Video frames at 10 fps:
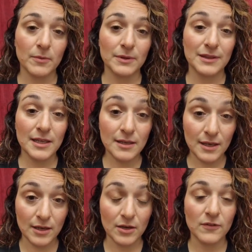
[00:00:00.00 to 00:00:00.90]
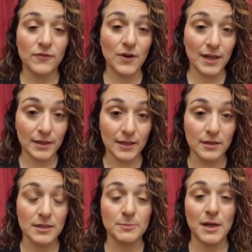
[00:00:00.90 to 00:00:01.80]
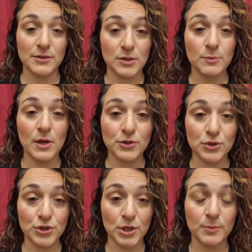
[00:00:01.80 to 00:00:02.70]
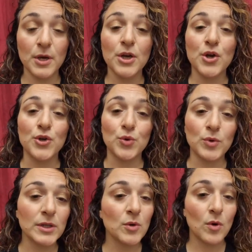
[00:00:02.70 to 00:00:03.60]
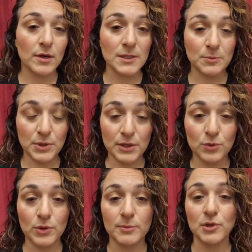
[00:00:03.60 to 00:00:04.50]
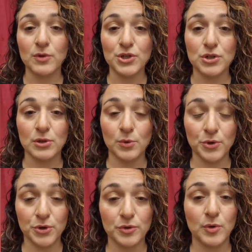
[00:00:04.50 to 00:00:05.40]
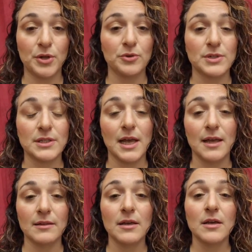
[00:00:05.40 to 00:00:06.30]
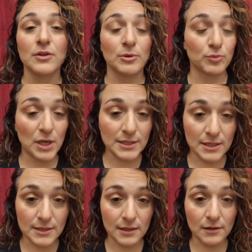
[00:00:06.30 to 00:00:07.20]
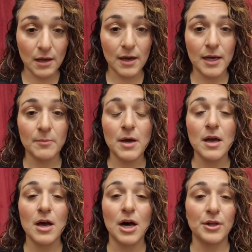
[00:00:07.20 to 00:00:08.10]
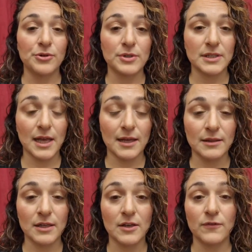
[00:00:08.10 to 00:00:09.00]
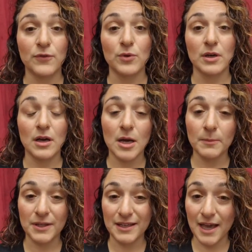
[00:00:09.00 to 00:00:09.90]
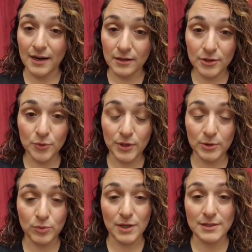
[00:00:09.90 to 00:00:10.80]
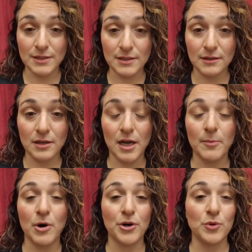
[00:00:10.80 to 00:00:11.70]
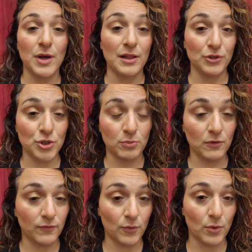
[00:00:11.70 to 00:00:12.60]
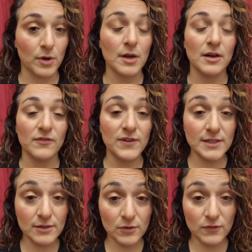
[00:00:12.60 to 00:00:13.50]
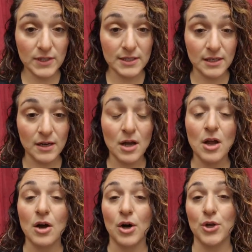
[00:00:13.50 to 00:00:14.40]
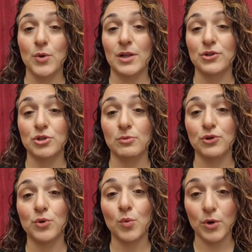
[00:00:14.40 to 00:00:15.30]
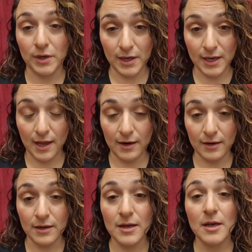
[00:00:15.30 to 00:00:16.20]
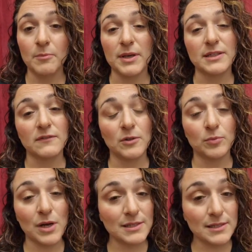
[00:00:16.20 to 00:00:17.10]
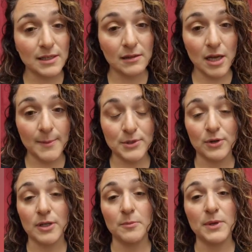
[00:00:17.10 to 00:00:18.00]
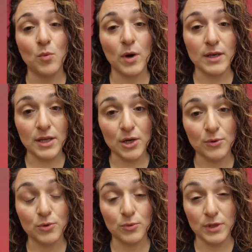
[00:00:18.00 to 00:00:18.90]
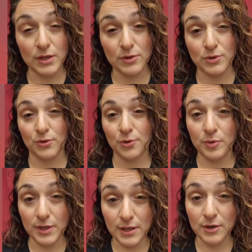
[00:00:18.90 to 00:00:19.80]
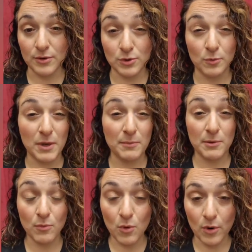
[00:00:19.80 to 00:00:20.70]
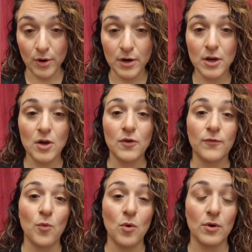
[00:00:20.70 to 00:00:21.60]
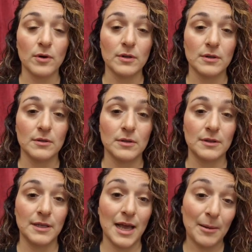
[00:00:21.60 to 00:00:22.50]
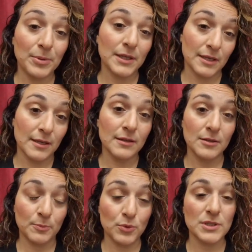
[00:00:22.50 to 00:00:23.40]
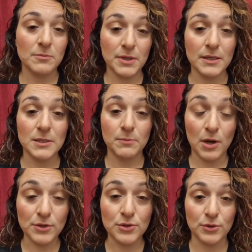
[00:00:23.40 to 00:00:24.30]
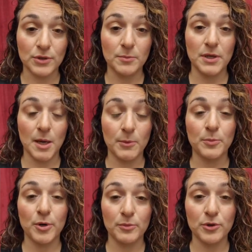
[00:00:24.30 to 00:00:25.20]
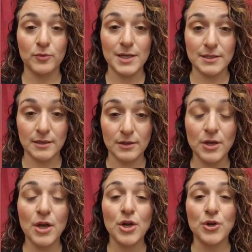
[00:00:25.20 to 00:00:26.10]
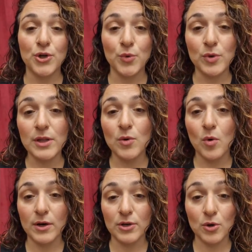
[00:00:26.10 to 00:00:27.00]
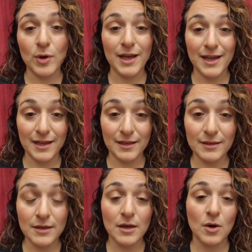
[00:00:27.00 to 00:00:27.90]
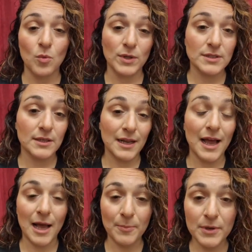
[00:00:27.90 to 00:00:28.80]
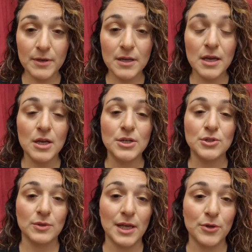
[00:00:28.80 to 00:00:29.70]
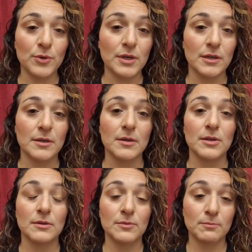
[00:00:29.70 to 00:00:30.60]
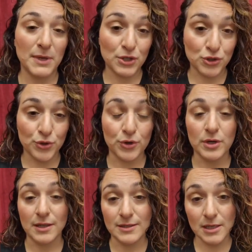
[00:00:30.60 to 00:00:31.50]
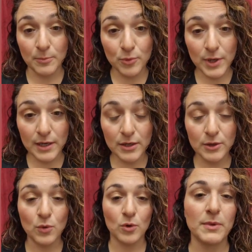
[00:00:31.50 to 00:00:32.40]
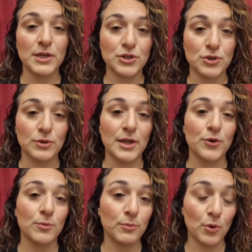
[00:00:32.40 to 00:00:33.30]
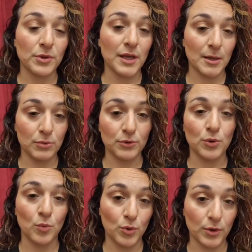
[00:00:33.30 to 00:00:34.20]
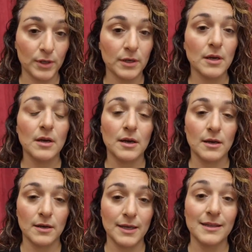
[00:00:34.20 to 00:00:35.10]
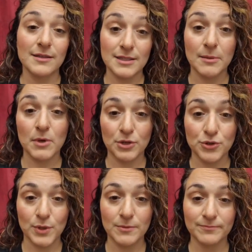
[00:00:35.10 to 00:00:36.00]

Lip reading: thinking of filing a spousal sponsorship, you really want to speak to an immigration lawyer to understand the processing time, understand if you can come to Canada during the processing time. Are you eligible for a visitor visa? Are you eligible to work in Canada? Because if the processing times are going to be 1 year, 2 years, or 3 years, or maybe more for the applicant, the person being sponsored to become a permanent resident, you really want to know ahead what's going to happen so that you can make sure you're not separated or sure that you're both able to work in the same country.